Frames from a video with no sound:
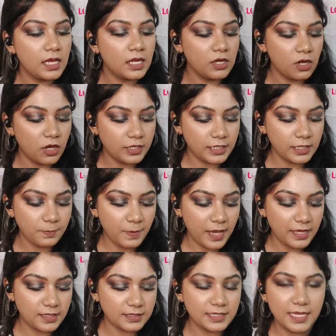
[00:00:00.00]
L'Oreal
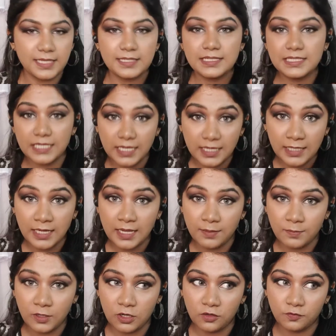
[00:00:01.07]
Paris has 10
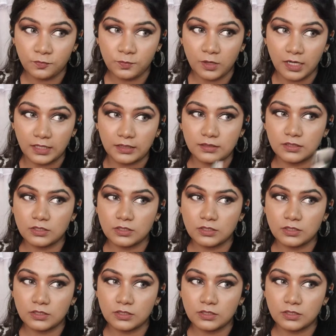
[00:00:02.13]
ml of product.